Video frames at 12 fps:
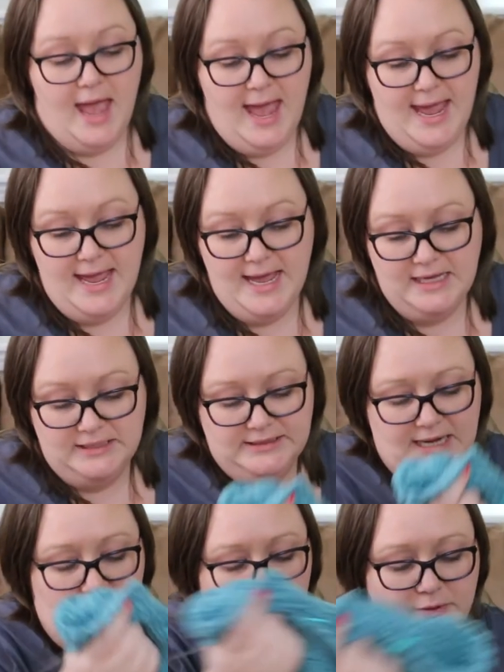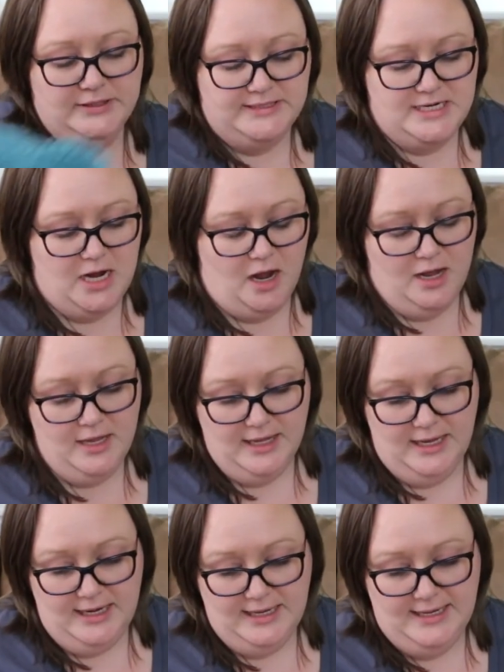and I was not
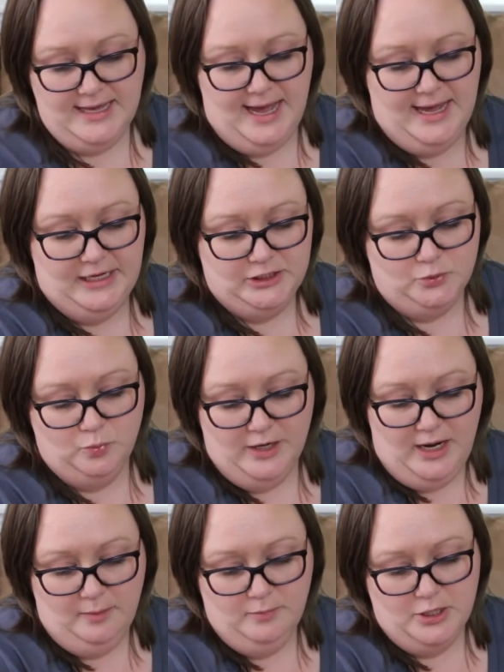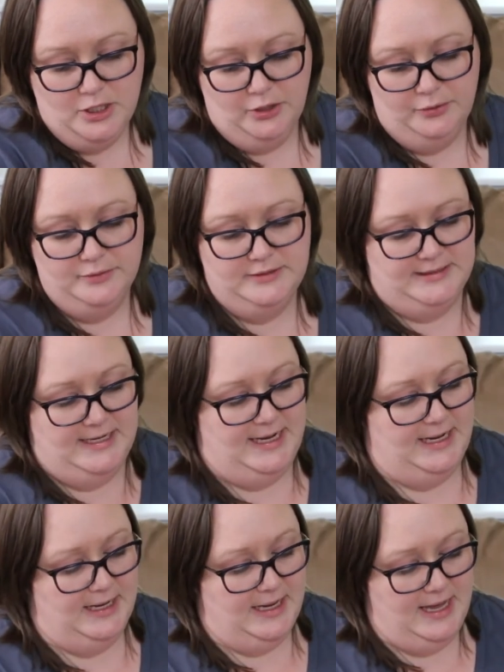getting gauge. What I'm
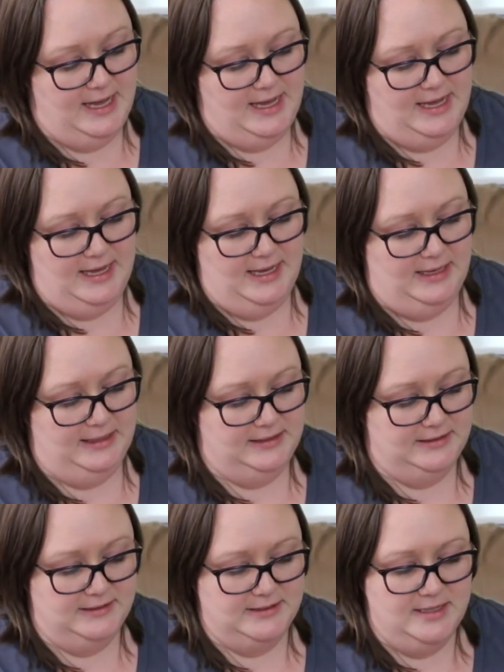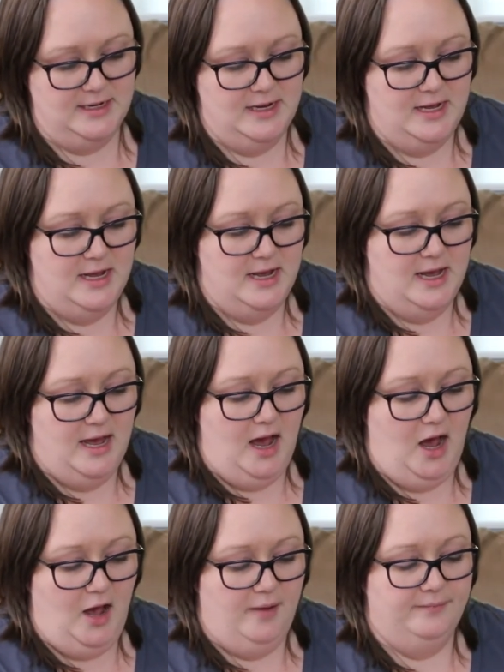using is,
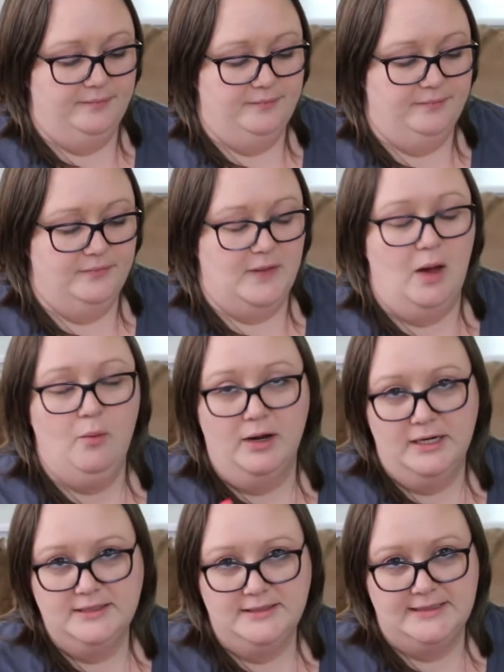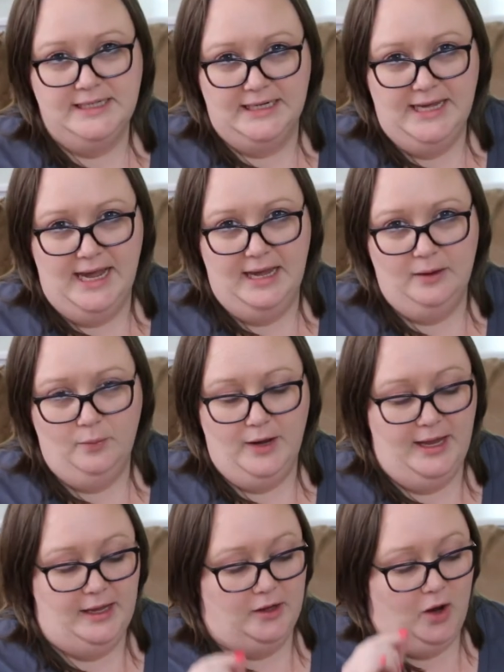um, I want a DK
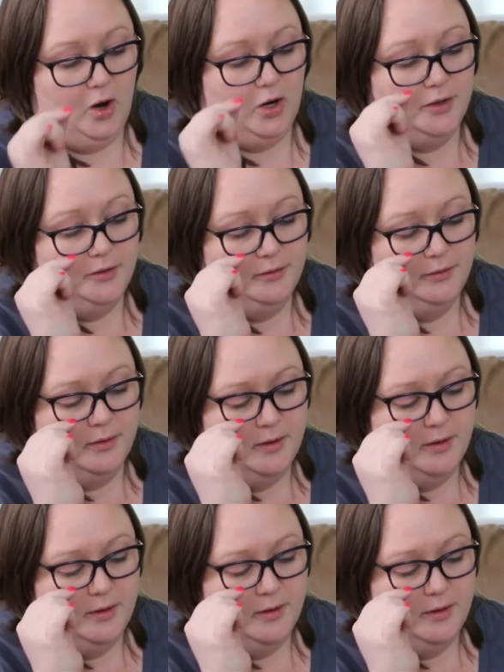weight yarn,